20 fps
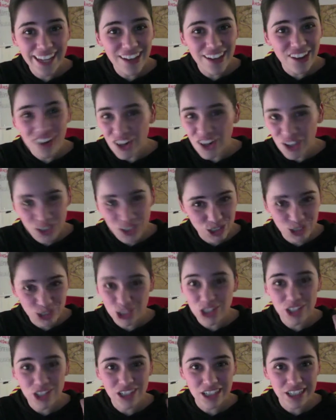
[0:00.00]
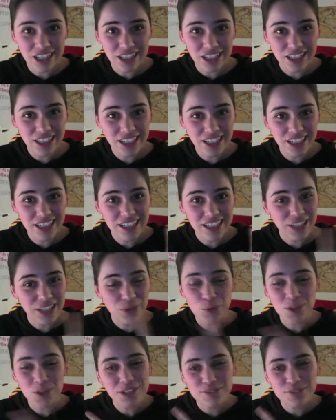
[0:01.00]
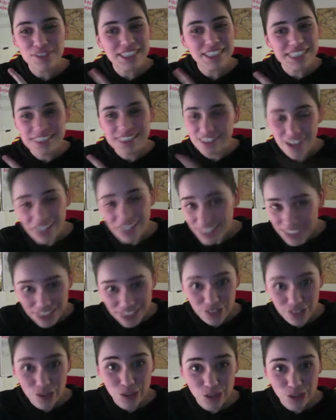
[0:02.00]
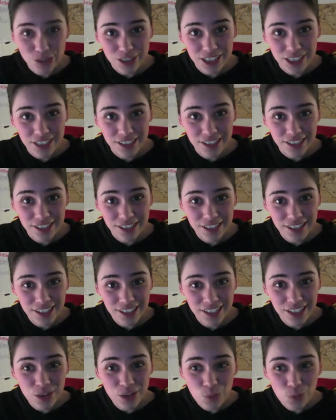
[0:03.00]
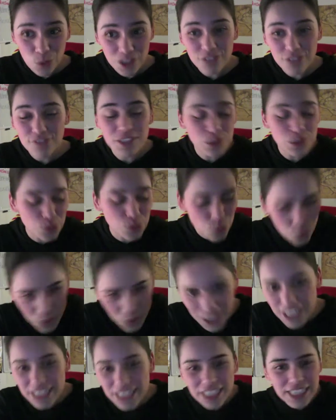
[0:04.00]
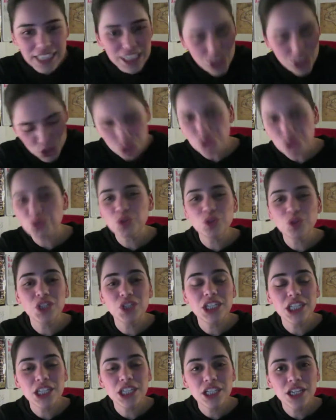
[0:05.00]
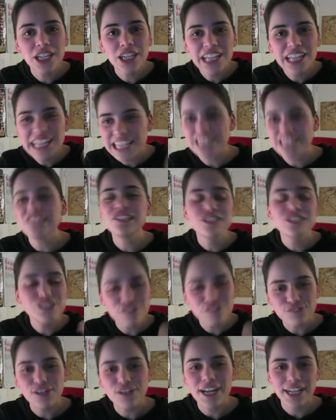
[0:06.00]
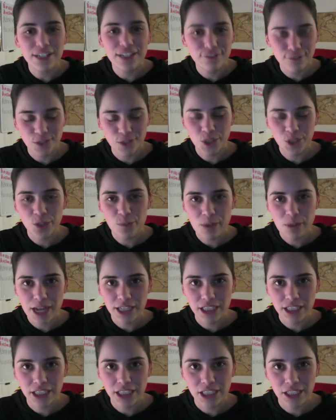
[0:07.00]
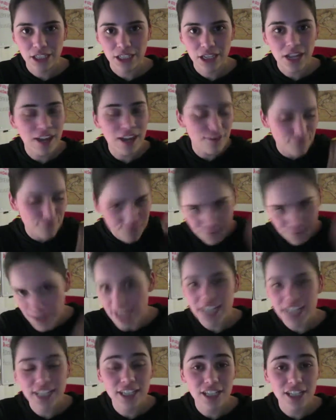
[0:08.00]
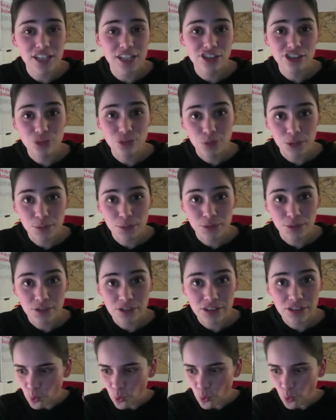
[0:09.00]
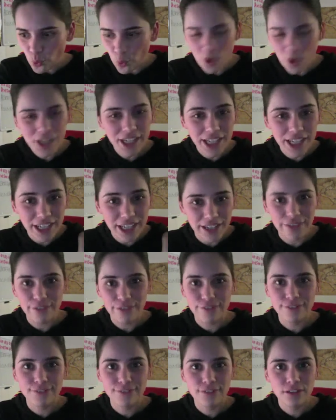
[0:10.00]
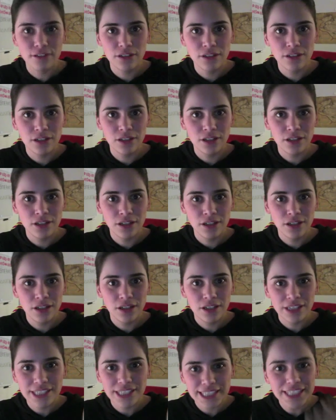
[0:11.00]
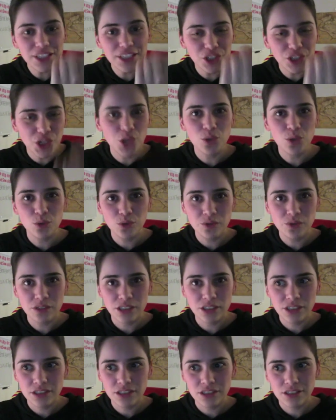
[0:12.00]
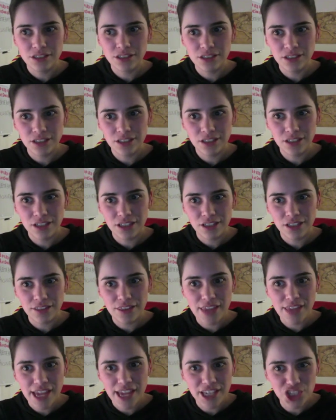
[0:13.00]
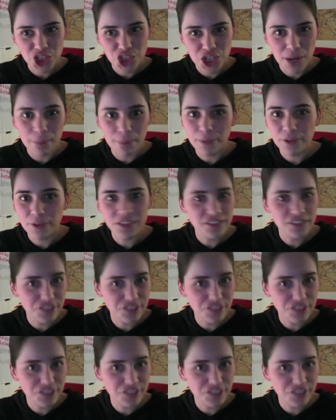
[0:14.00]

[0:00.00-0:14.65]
all along? Like what if he's not indoctrinated? What if he really truly is fighting for humanity?" and fighting against the Reapers. What if he knows that Shepard is a